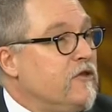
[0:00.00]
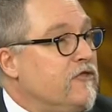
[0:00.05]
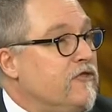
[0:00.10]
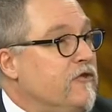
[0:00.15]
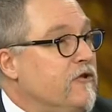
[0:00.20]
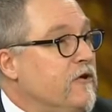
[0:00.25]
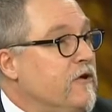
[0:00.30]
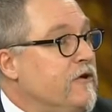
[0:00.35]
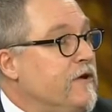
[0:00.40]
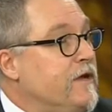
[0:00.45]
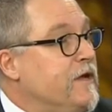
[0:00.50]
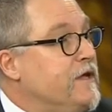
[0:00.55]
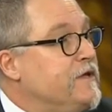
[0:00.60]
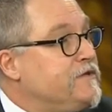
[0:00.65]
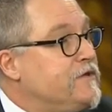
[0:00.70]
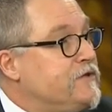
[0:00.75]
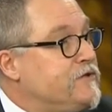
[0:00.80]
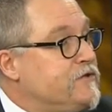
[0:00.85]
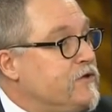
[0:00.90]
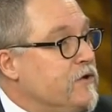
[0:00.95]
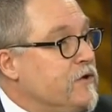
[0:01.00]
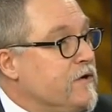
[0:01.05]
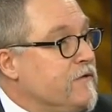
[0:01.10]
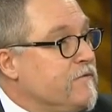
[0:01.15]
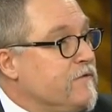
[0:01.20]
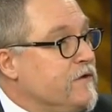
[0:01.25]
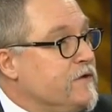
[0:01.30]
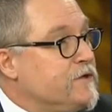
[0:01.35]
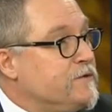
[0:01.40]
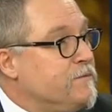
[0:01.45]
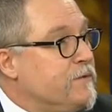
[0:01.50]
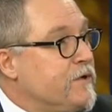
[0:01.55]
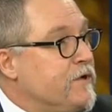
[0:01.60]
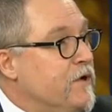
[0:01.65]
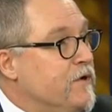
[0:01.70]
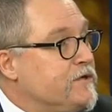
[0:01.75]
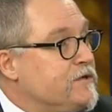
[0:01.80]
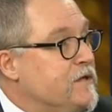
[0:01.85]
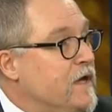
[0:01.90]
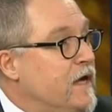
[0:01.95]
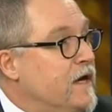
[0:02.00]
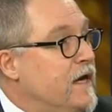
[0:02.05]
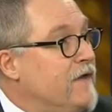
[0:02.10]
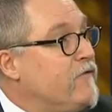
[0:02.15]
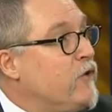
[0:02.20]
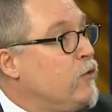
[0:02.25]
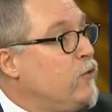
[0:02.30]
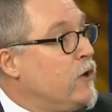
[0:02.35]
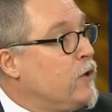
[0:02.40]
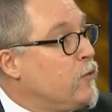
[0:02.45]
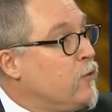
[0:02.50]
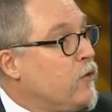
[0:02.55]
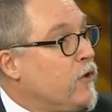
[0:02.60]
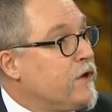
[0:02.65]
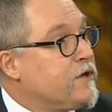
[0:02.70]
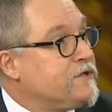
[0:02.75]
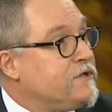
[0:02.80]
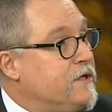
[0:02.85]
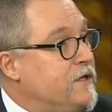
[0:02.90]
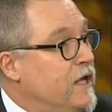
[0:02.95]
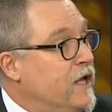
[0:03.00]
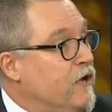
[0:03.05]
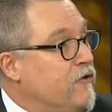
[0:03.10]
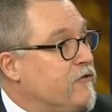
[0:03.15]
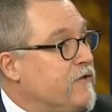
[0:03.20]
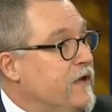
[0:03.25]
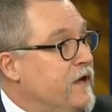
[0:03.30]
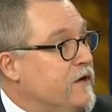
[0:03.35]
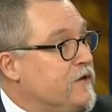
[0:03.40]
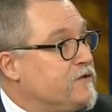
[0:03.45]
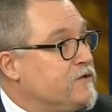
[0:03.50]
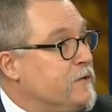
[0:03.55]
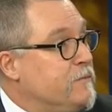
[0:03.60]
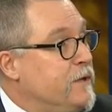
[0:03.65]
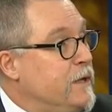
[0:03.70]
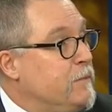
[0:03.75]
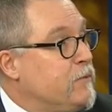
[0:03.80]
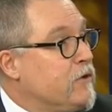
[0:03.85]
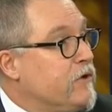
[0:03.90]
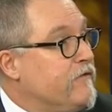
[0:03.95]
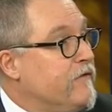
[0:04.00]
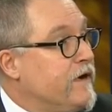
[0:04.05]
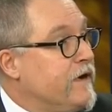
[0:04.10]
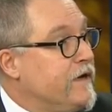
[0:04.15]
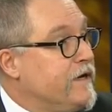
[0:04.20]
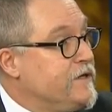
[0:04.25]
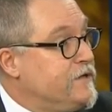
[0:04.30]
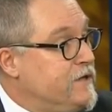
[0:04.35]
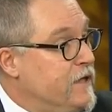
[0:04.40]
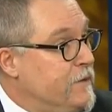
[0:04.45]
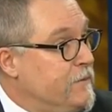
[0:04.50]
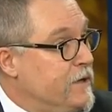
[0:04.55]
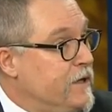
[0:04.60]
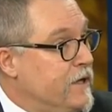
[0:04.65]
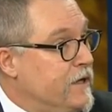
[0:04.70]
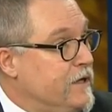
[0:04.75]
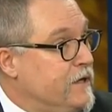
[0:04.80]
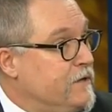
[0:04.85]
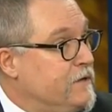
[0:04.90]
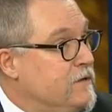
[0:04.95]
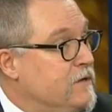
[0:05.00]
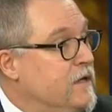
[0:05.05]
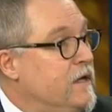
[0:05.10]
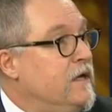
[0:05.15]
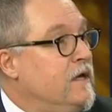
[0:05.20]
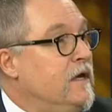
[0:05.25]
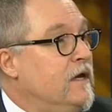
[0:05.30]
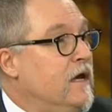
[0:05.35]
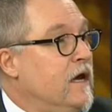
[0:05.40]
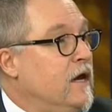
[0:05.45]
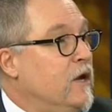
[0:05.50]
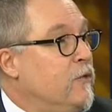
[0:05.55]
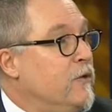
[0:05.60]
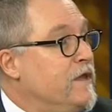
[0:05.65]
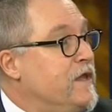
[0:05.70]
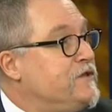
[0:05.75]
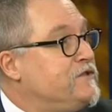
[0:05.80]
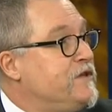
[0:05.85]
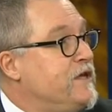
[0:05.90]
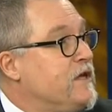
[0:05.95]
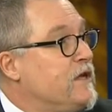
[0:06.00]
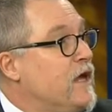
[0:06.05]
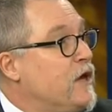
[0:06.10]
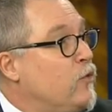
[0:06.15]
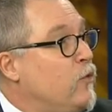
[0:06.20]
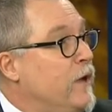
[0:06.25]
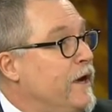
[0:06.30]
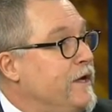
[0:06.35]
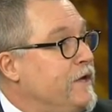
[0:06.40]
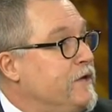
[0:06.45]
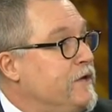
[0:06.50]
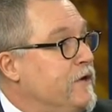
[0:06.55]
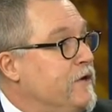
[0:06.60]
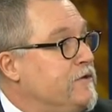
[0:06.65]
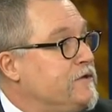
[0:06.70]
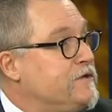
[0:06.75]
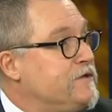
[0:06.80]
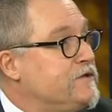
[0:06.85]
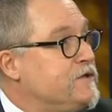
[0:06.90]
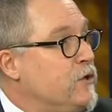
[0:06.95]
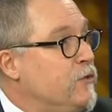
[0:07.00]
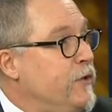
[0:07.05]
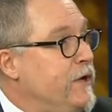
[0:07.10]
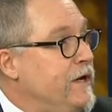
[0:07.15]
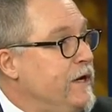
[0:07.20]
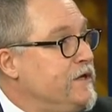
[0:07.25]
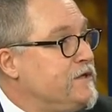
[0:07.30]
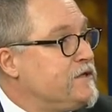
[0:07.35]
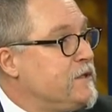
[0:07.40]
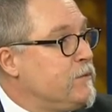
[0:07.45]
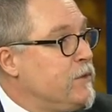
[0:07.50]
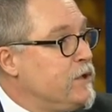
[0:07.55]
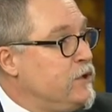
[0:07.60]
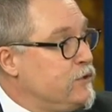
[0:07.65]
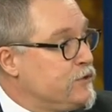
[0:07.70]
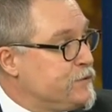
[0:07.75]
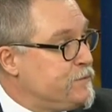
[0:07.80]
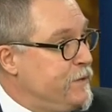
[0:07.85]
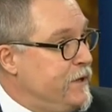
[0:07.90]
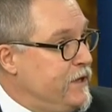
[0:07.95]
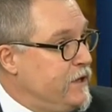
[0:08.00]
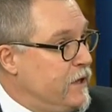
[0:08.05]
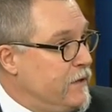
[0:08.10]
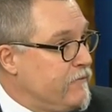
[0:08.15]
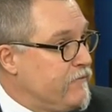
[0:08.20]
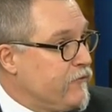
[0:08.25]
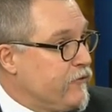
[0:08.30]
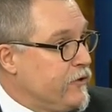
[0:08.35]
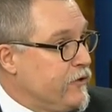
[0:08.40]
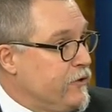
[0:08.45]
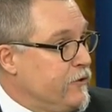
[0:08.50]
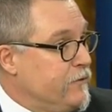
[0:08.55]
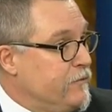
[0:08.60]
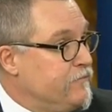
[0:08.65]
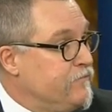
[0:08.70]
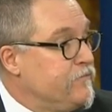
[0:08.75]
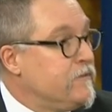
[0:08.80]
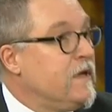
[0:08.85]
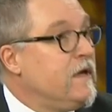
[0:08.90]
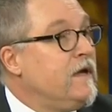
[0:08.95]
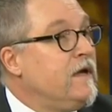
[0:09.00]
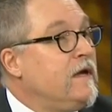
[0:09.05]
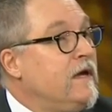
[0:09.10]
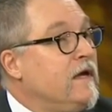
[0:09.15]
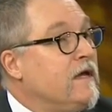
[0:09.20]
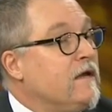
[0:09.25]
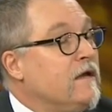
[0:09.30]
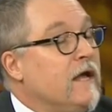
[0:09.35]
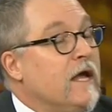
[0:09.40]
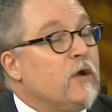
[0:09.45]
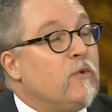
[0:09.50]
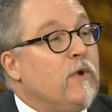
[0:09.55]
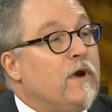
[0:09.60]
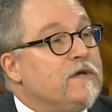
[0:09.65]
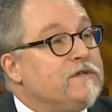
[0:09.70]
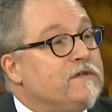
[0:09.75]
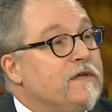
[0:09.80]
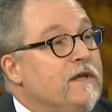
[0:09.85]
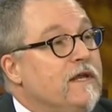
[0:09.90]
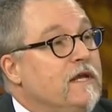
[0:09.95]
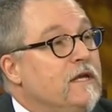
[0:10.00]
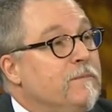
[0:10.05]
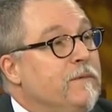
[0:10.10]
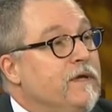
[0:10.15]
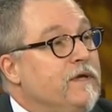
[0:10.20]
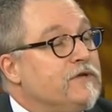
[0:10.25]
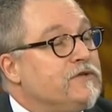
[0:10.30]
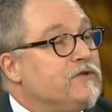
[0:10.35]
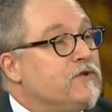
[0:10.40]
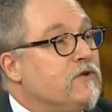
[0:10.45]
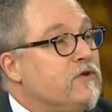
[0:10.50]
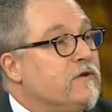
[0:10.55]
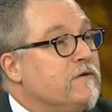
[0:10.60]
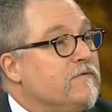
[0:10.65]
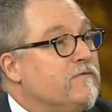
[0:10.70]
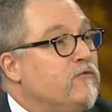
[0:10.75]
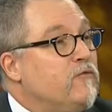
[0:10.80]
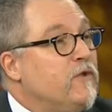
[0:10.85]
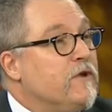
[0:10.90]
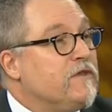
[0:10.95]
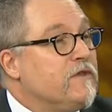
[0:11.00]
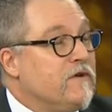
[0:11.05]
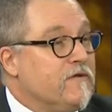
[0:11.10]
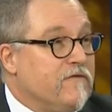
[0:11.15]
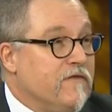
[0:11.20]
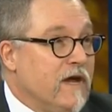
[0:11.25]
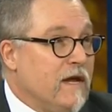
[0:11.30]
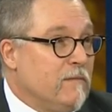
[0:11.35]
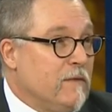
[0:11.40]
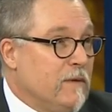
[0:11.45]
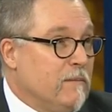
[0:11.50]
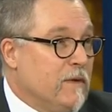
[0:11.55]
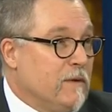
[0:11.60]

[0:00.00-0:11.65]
The third is assertiveness because not everyone works in healthcare. Some people are very intimidated uh, when they see a lot of white coats, and so we need someone who'll speak up for you. Likewise, they need to be assertive with their family